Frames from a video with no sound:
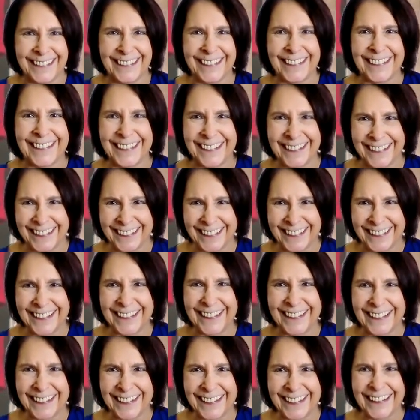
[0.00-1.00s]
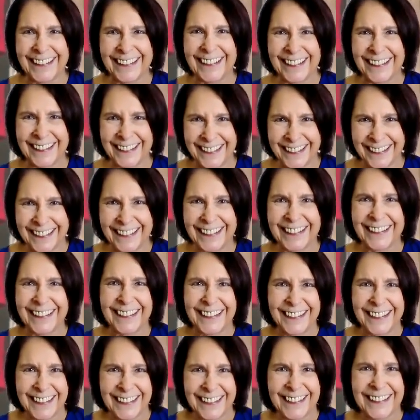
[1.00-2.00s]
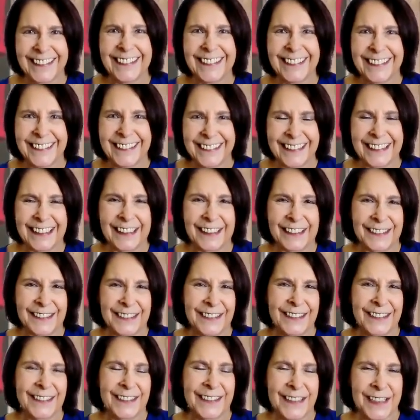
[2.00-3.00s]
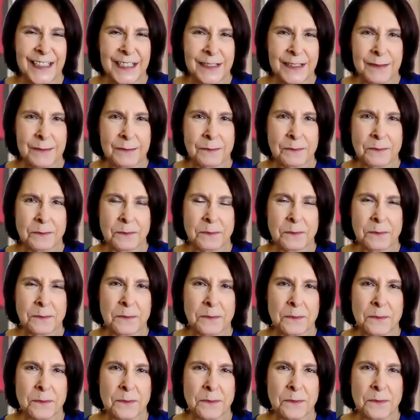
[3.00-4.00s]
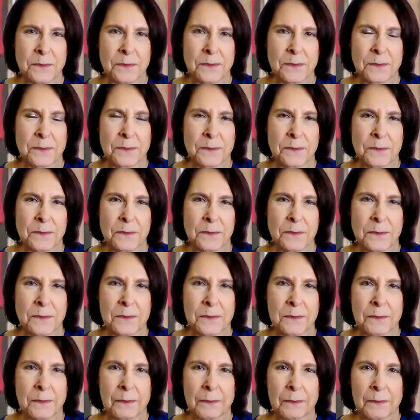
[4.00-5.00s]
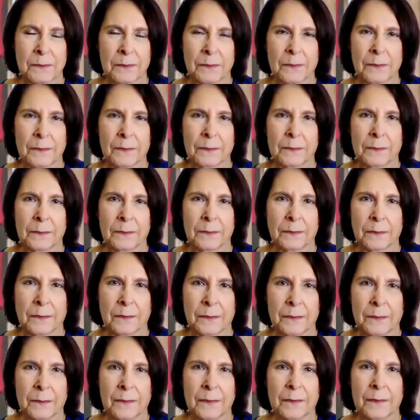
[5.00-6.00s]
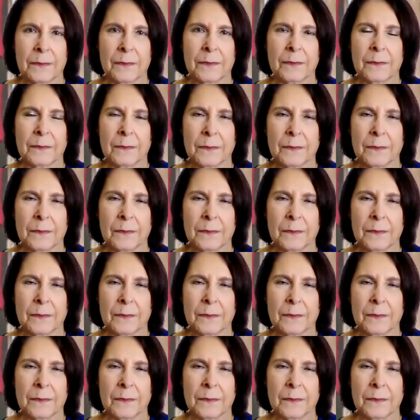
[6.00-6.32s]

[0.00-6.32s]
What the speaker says: This person isn't speaking.